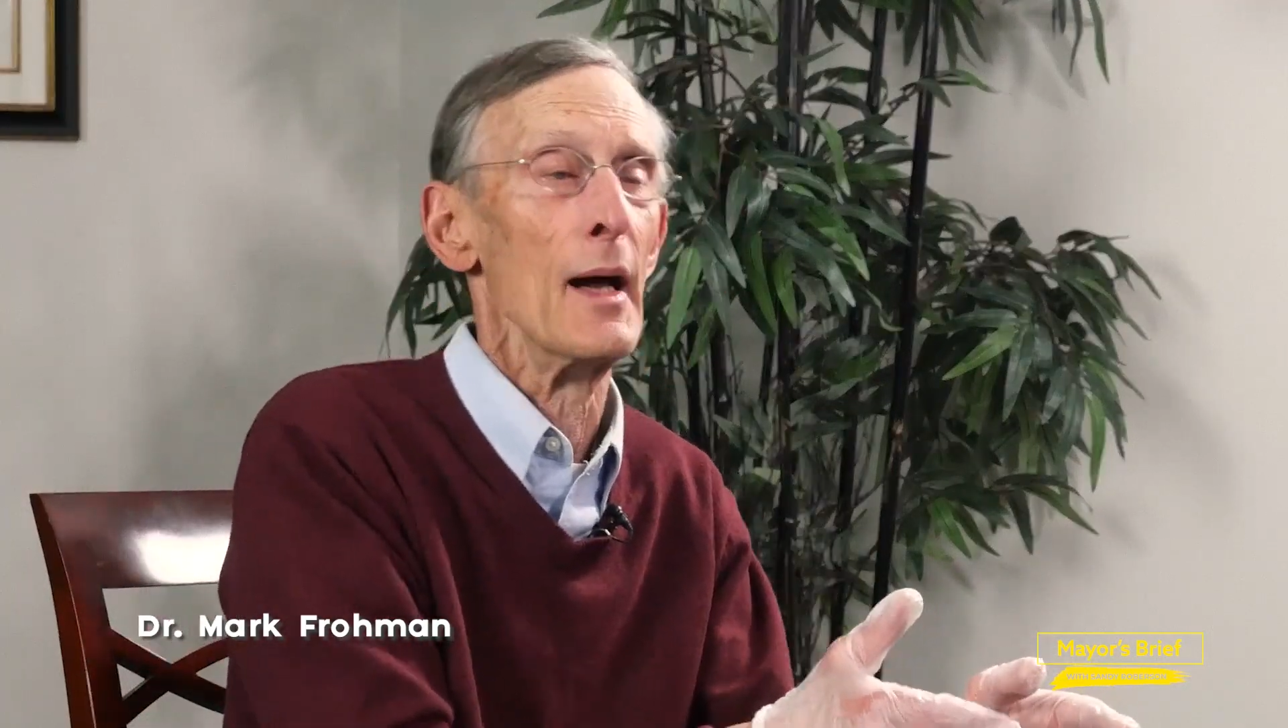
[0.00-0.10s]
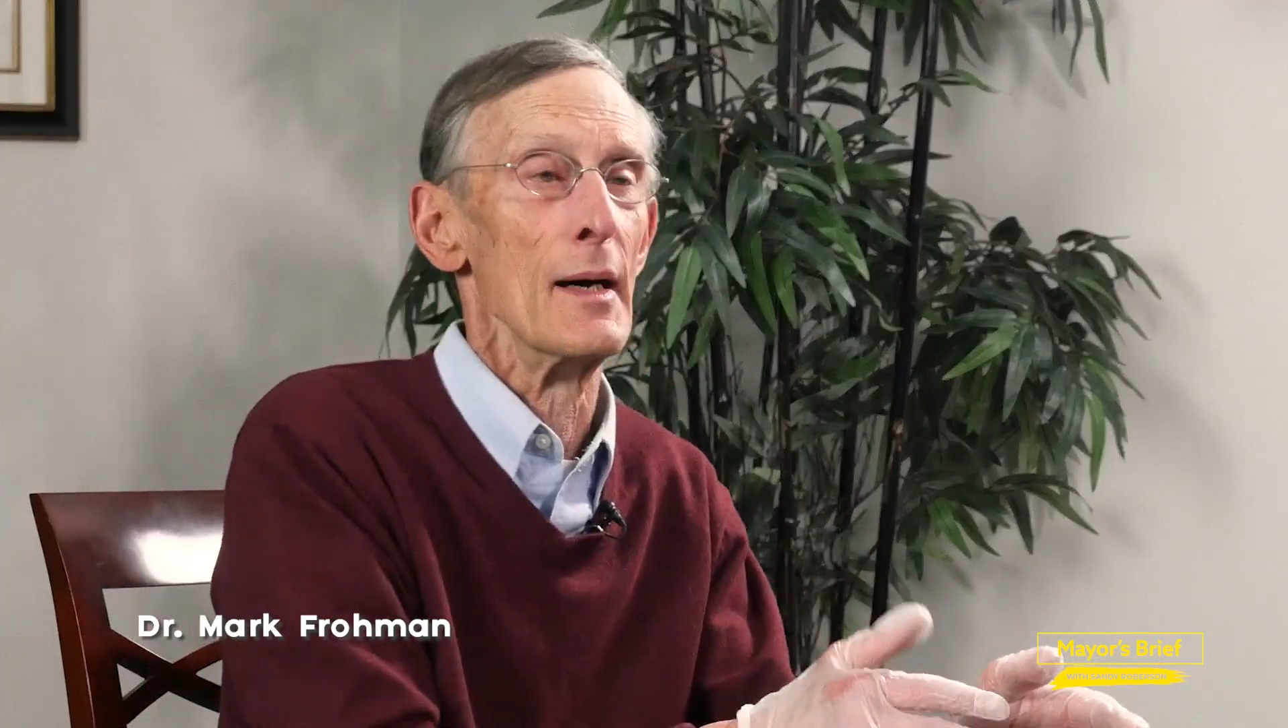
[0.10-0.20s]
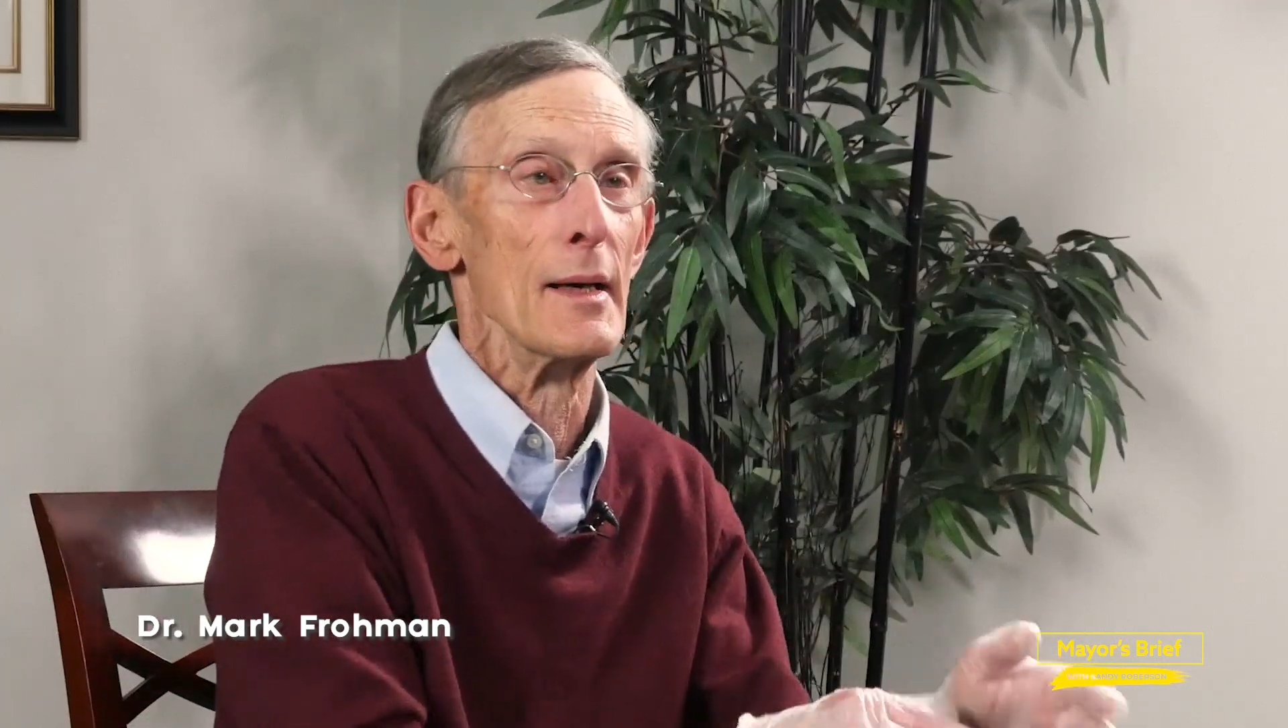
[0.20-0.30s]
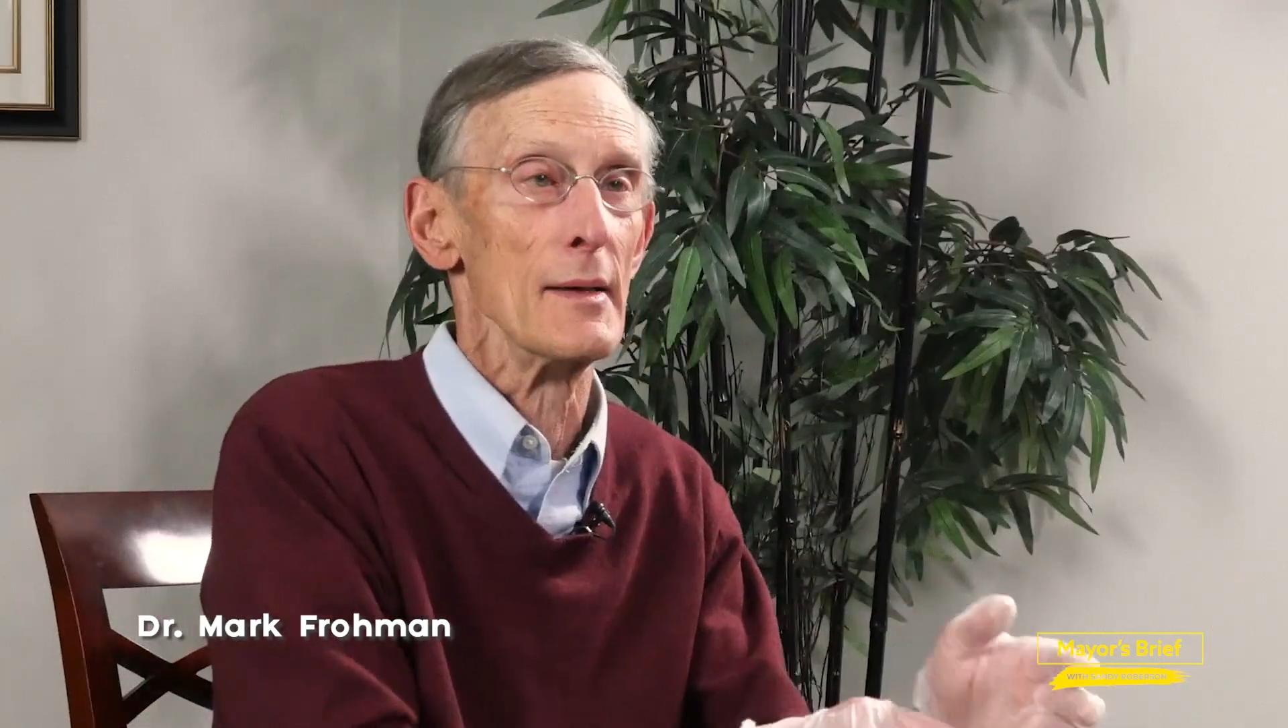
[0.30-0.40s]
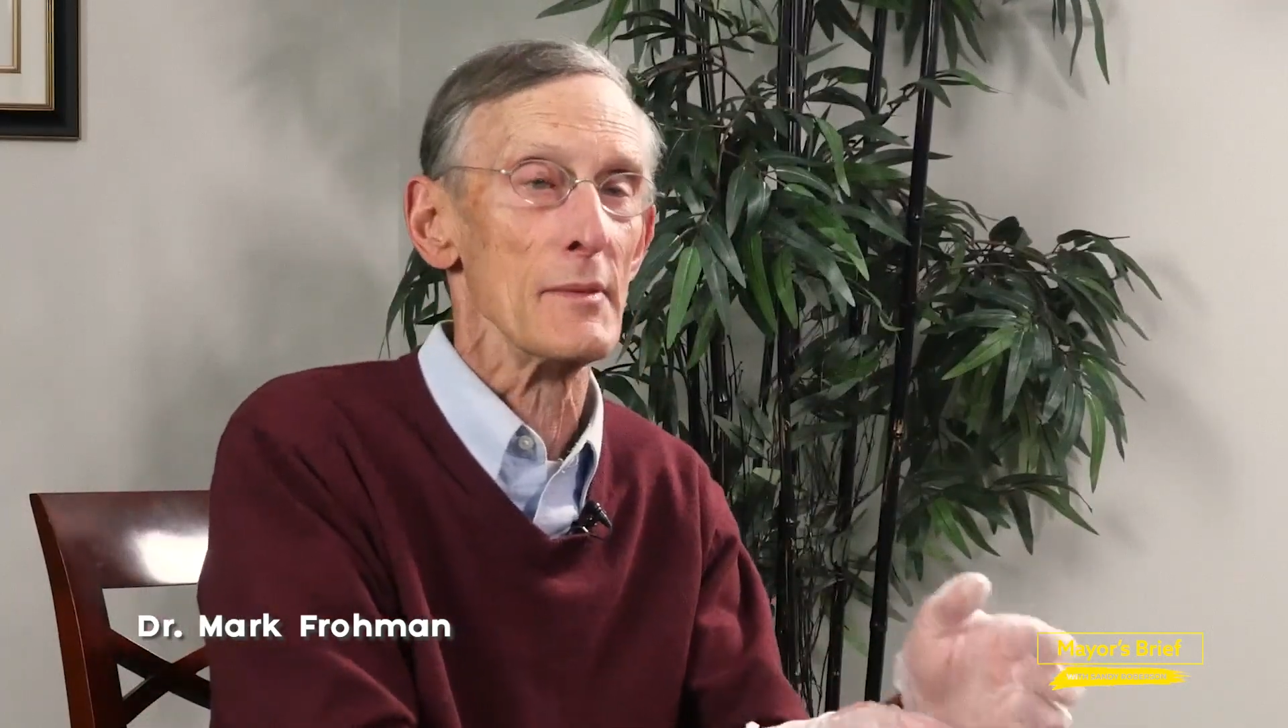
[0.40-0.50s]

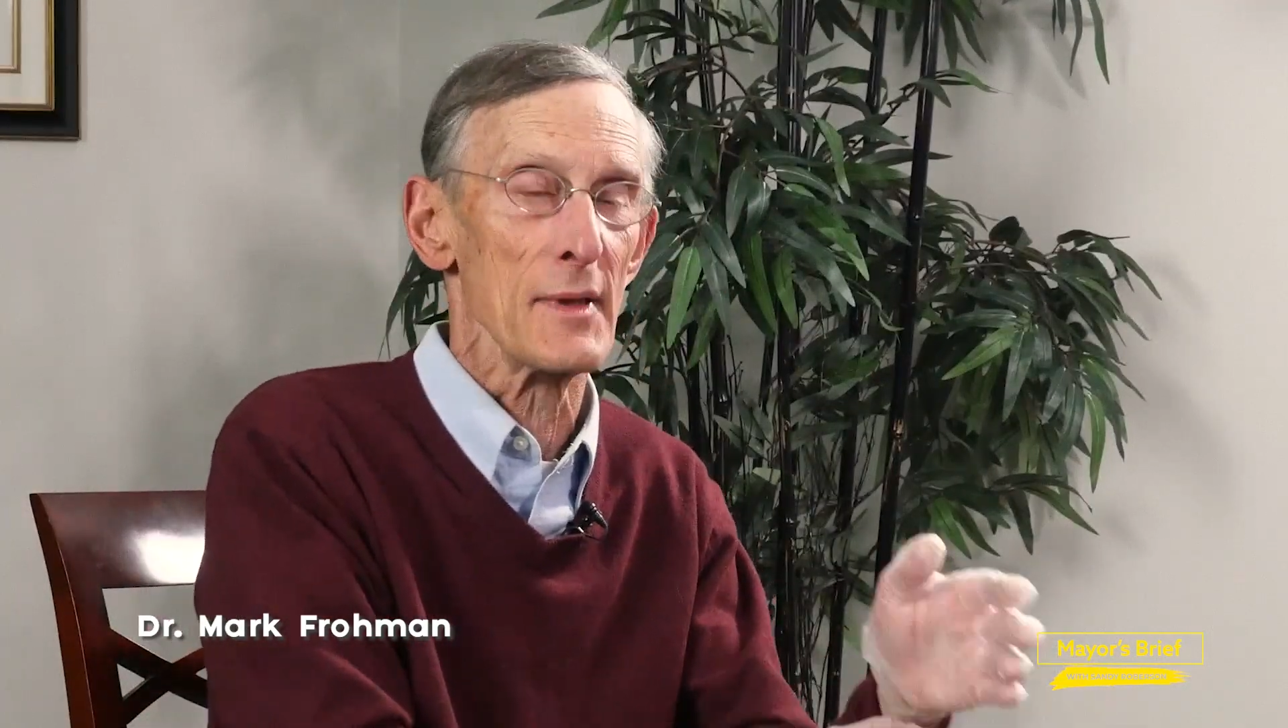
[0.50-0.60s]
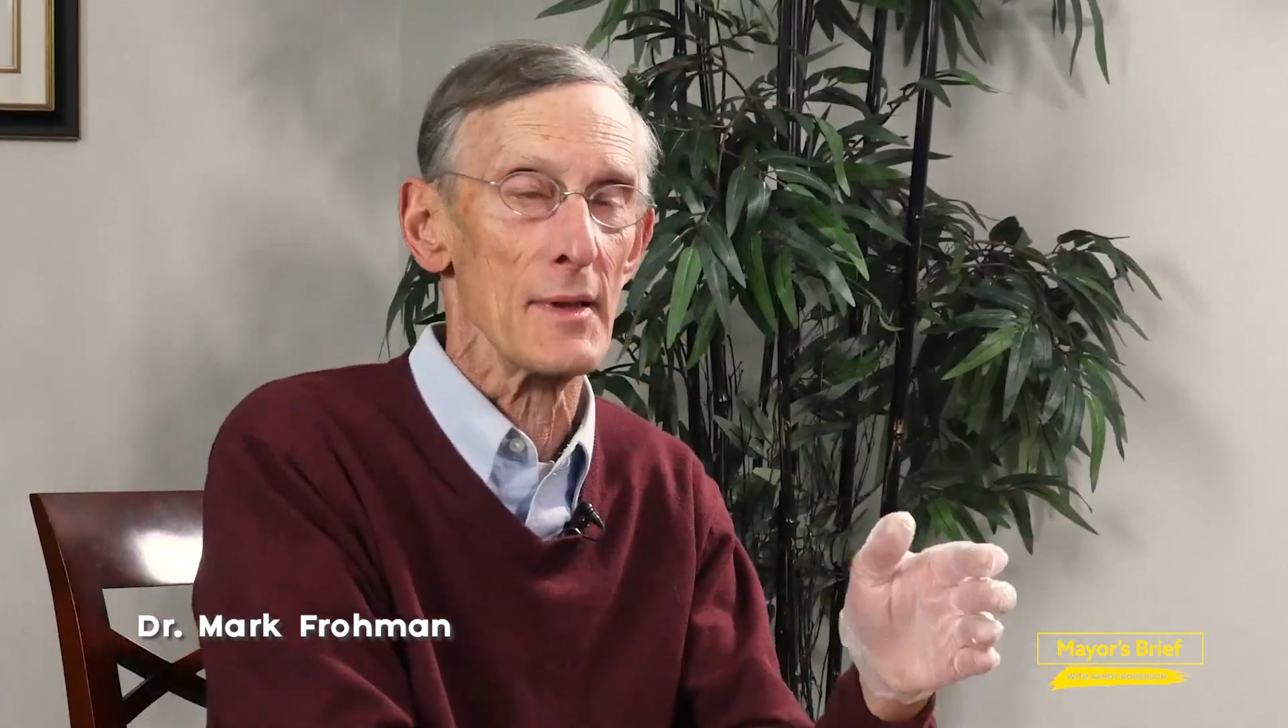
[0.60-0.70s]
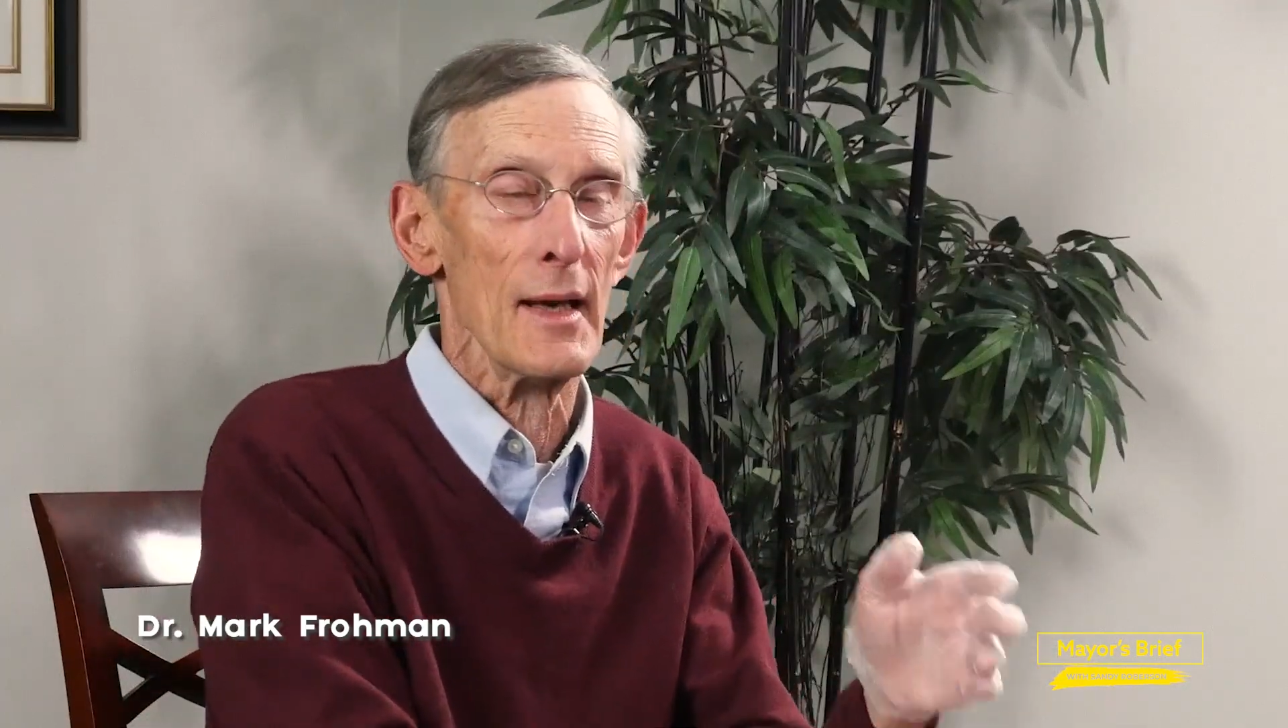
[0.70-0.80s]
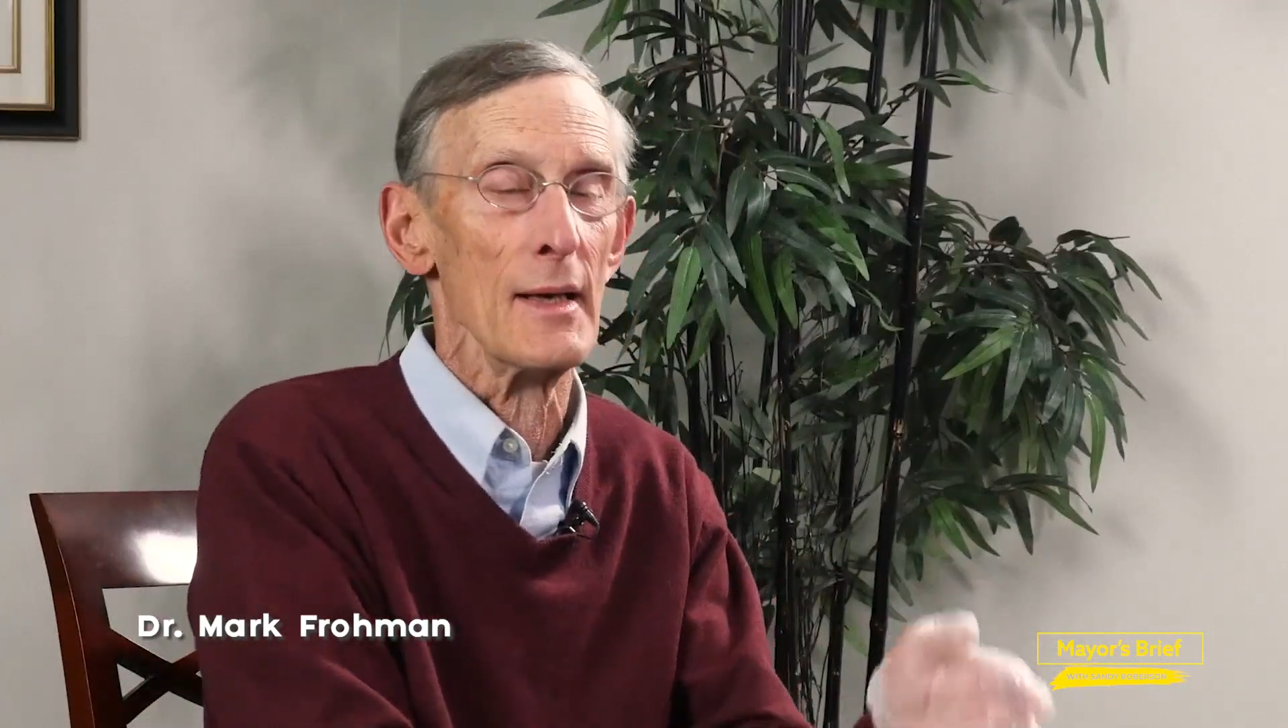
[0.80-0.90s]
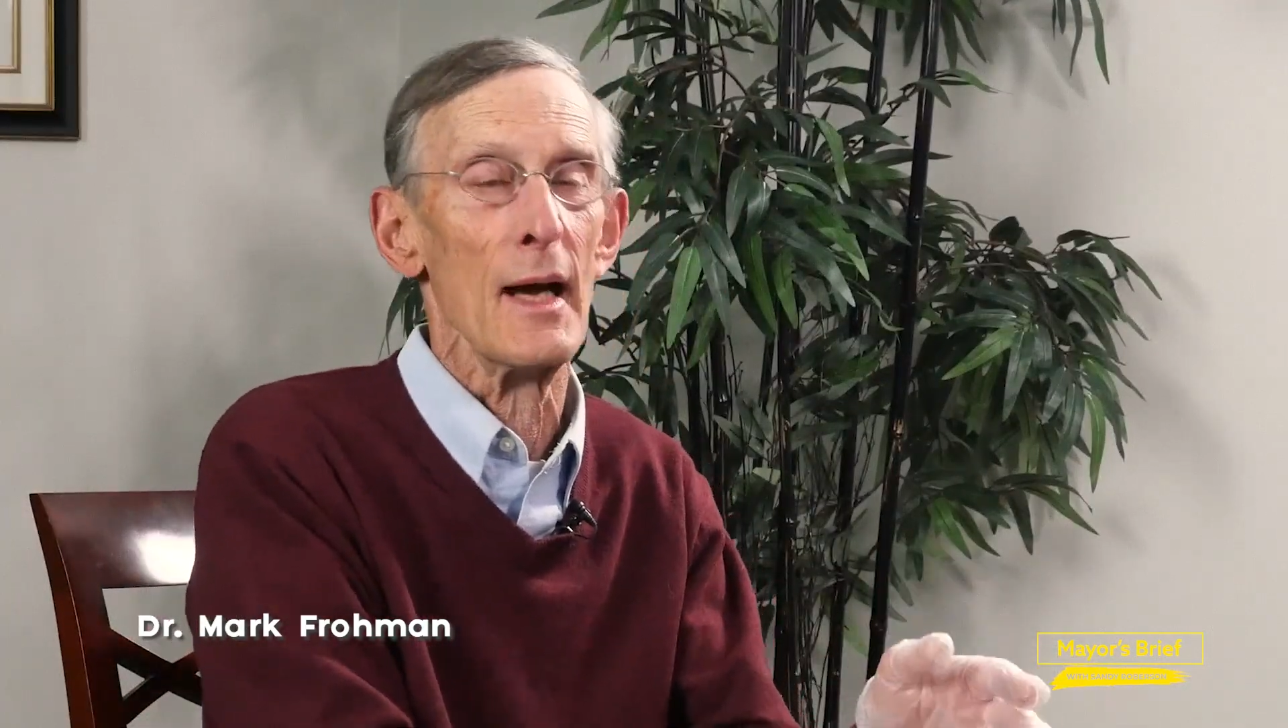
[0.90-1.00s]
Uh,
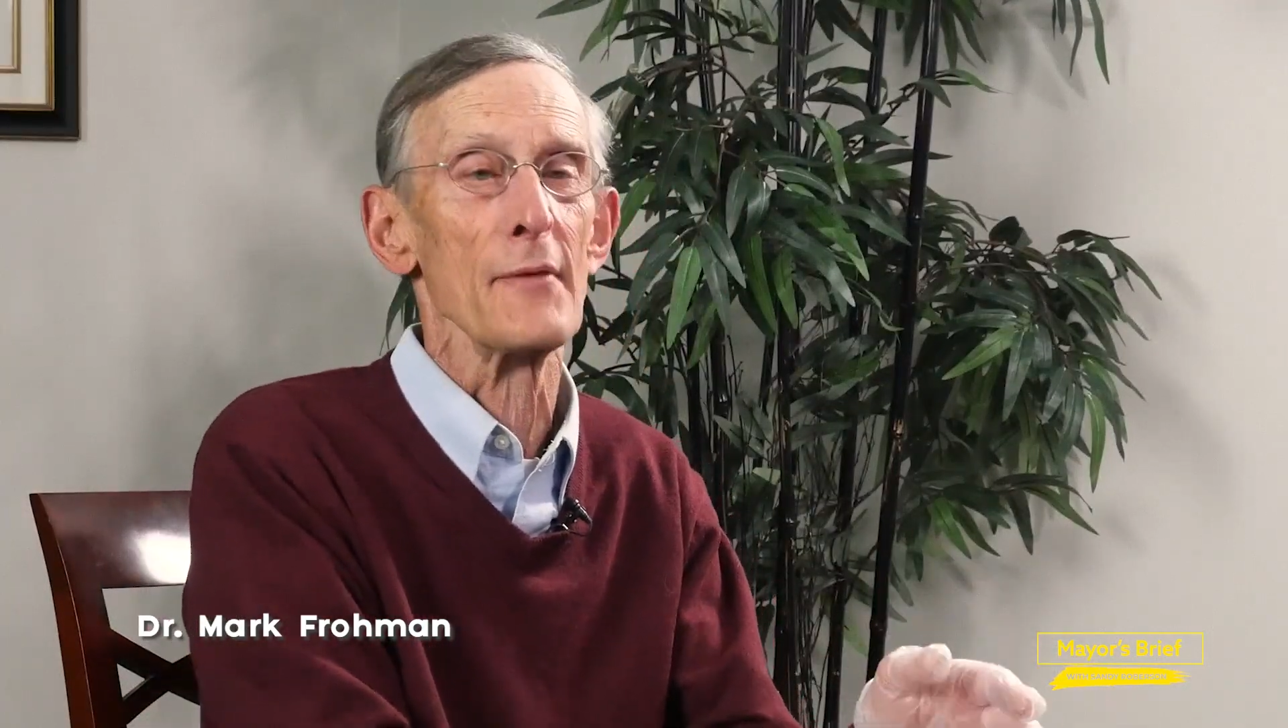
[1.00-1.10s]
the